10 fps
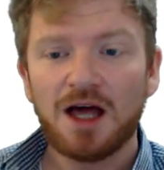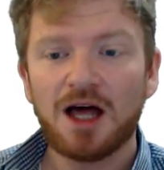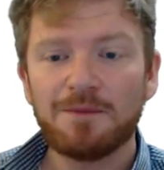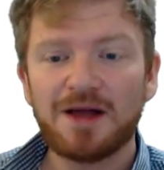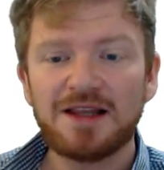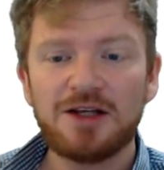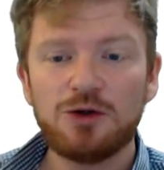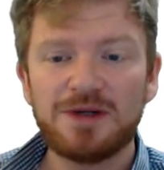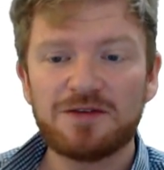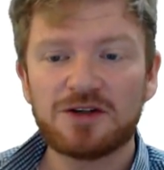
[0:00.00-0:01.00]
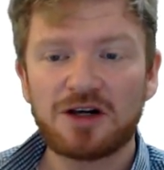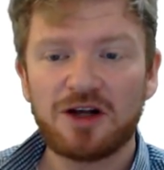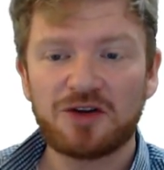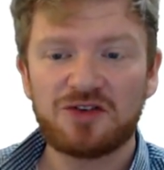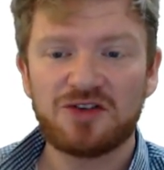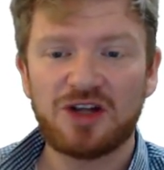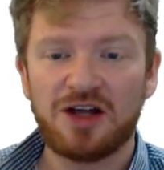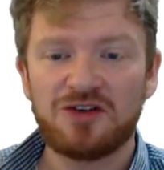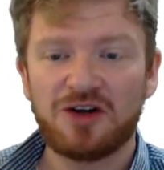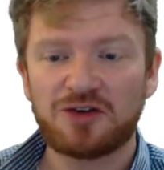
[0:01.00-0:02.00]
And then you'll be given tasks
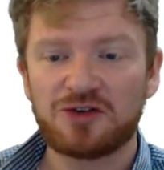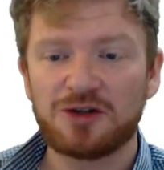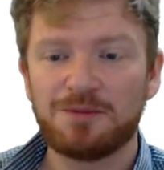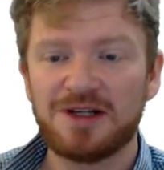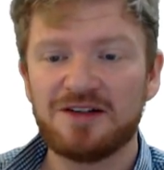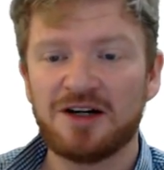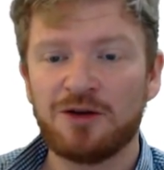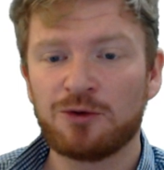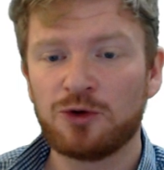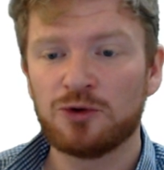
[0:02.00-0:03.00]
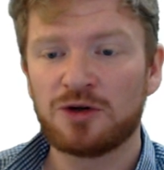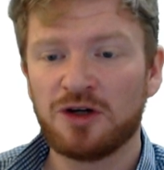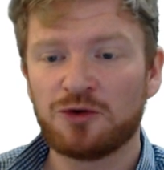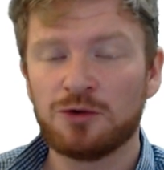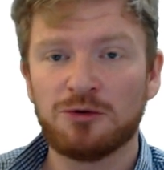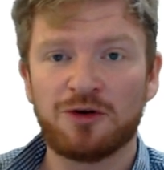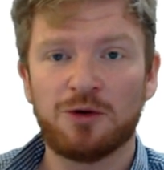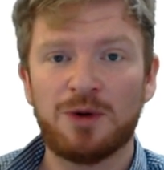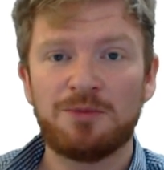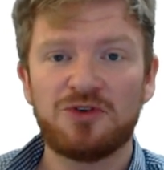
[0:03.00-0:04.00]
to complete either on Google Classroom or
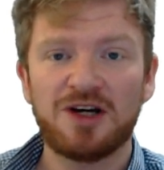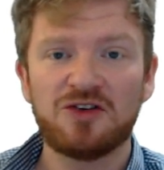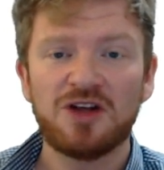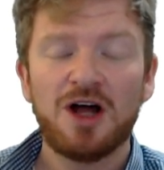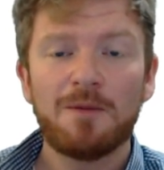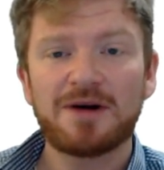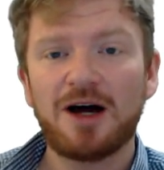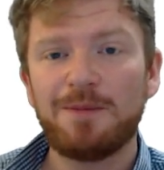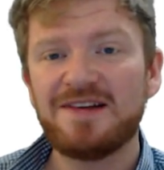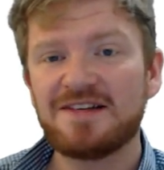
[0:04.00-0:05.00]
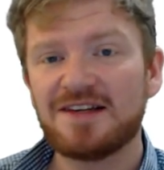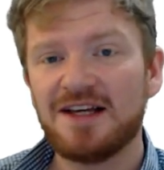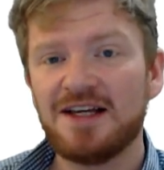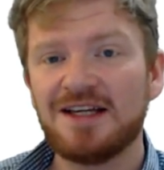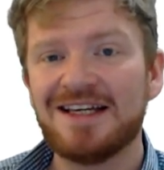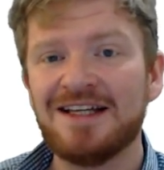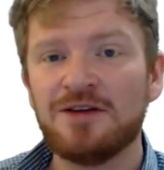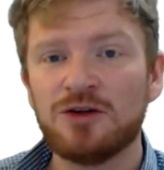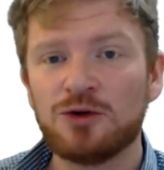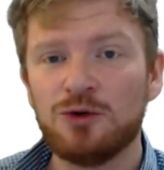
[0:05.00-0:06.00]
other websites, but I'll be staying
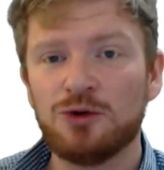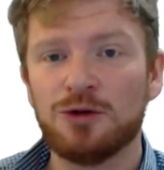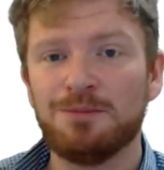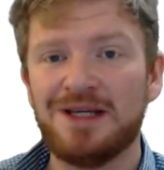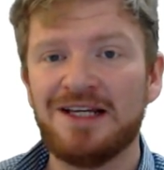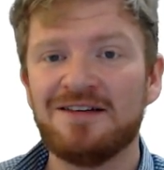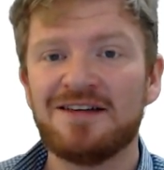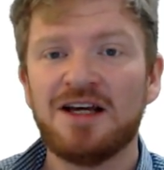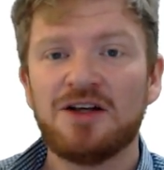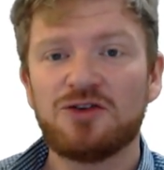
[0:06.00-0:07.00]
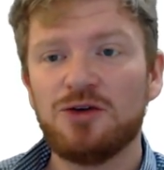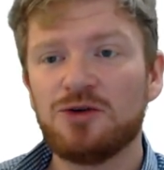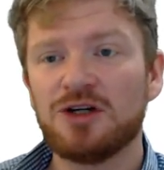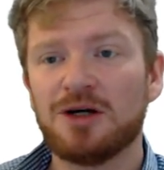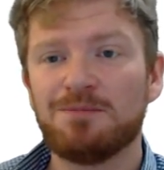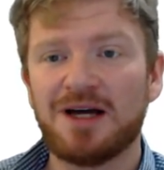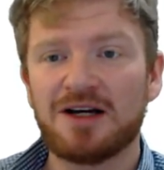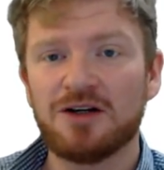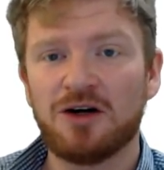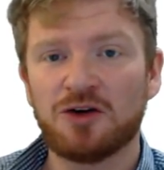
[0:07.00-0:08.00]
in the Google Meet so you can come
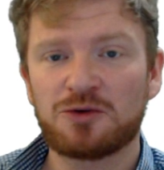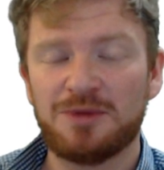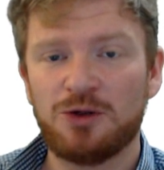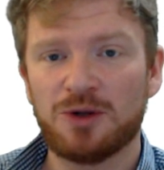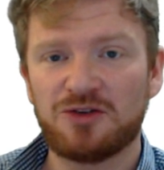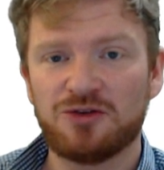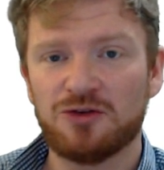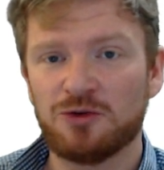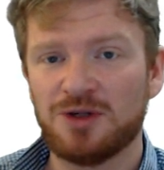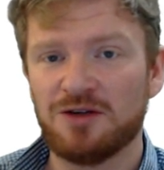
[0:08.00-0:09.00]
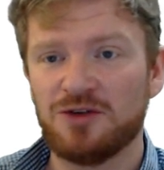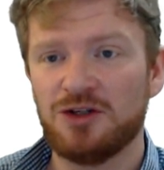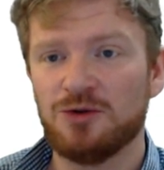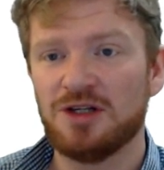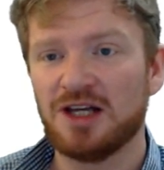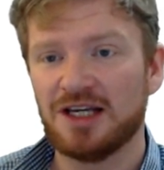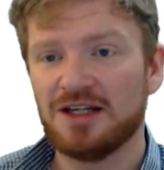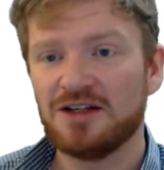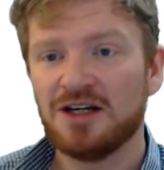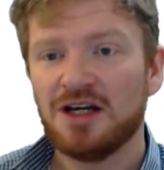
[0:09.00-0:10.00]
back and ask me questions whenever you
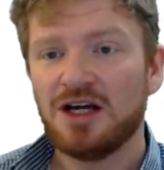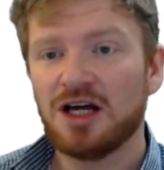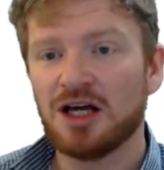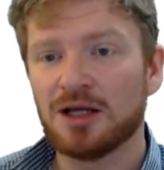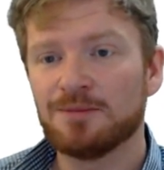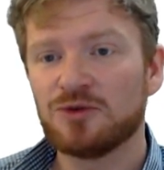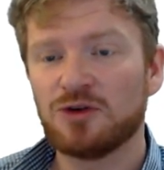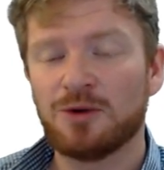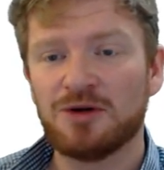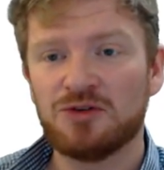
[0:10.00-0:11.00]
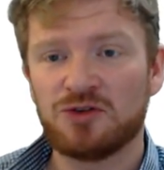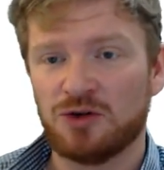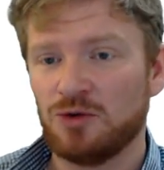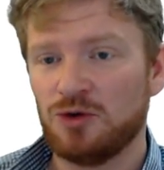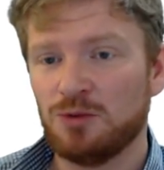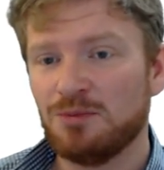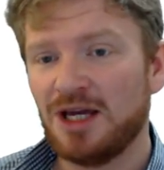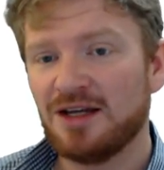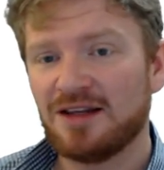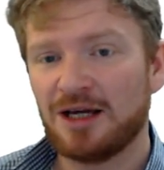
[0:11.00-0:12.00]
like. So you
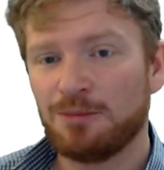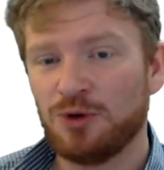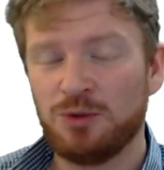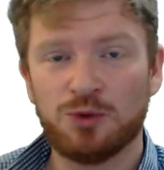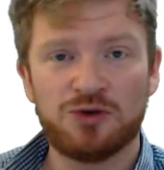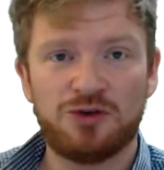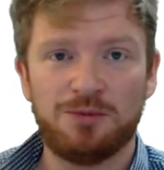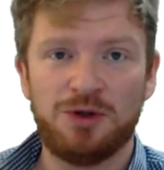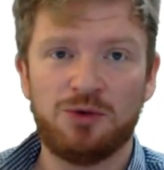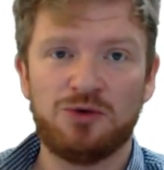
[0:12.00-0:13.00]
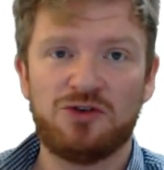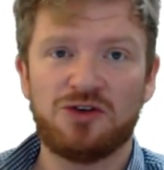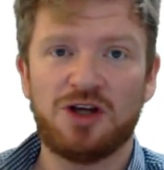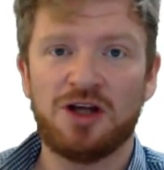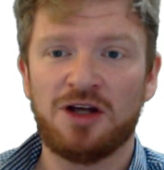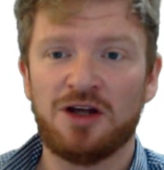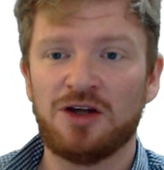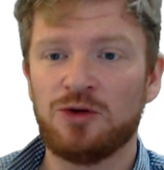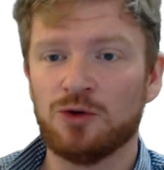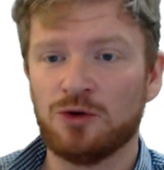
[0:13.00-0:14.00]
may at that point want to mute
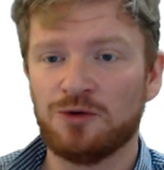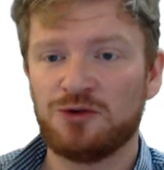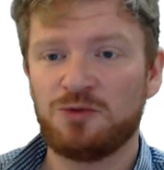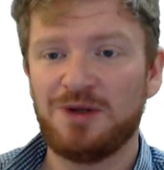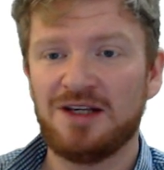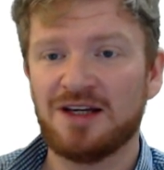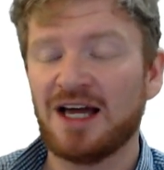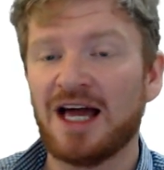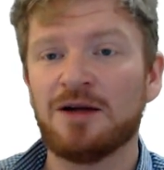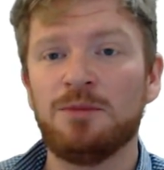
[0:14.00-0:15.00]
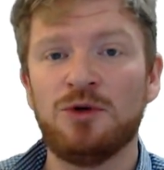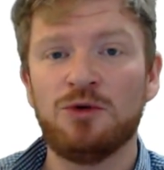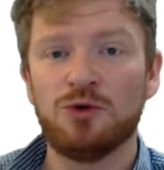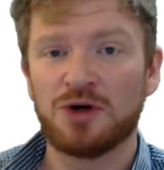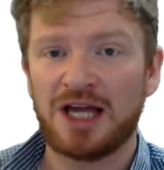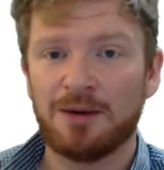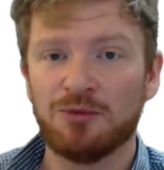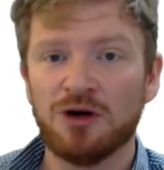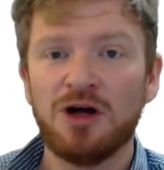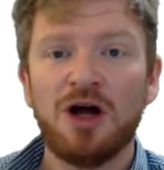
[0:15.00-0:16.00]
your speaker and mute your
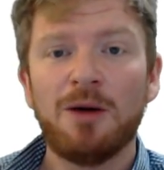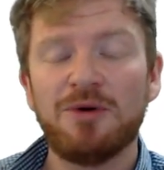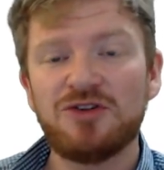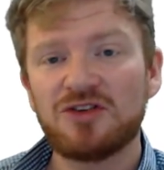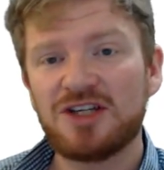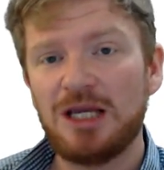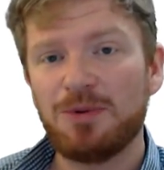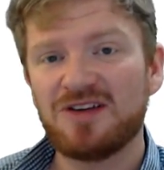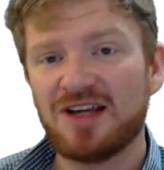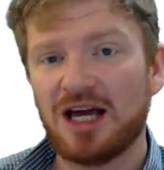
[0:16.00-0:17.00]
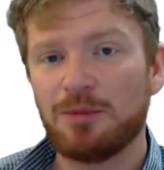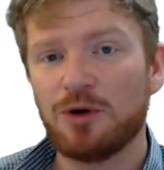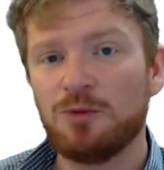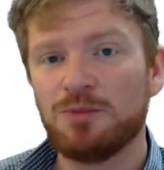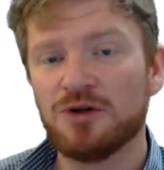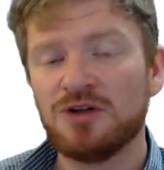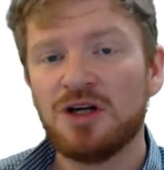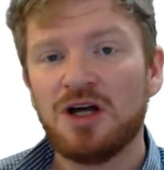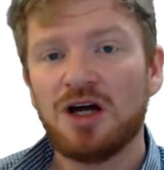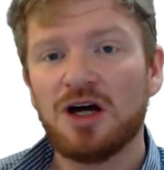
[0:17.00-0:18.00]
camera, but just keep a tab open
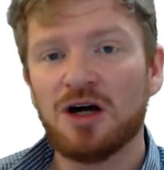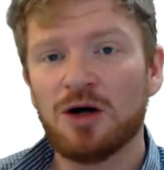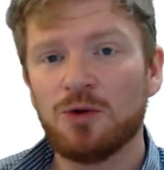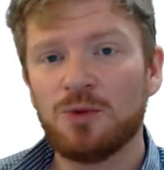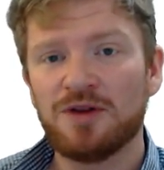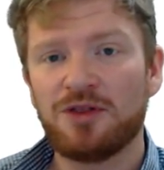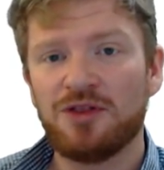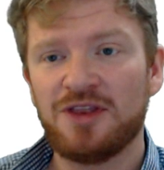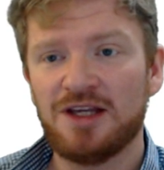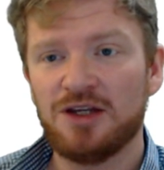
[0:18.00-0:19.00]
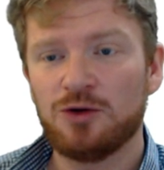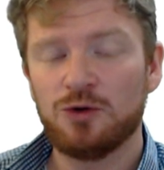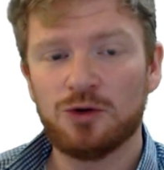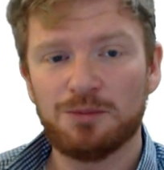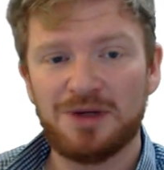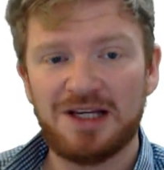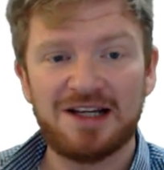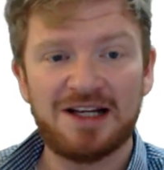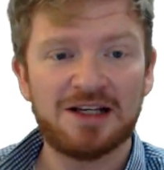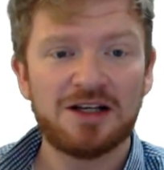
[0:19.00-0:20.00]
with the Google Meet
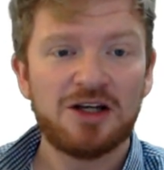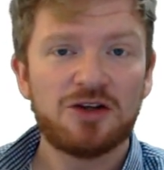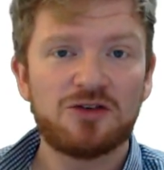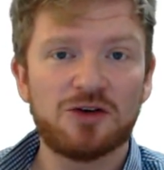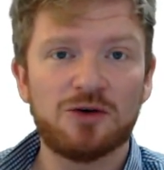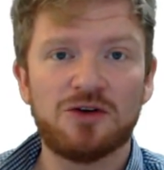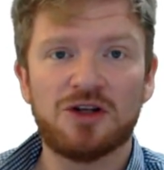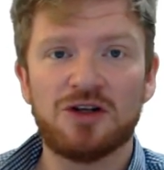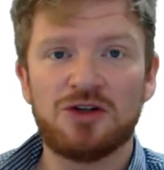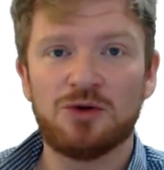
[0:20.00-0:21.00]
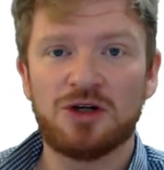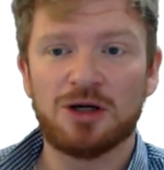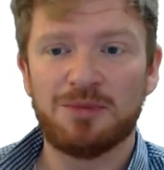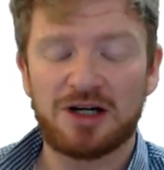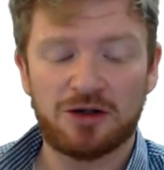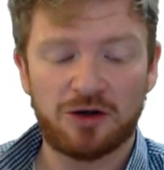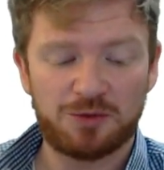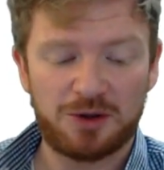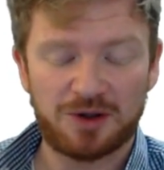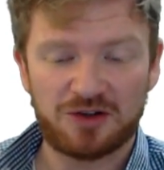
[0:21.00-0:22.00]
in it so that you can come back and
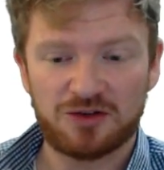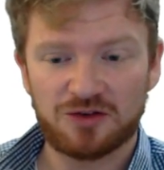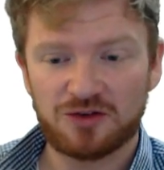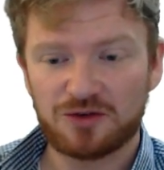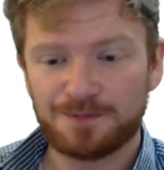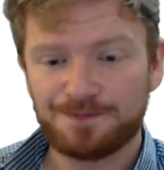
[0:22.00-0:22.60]
ask me questions.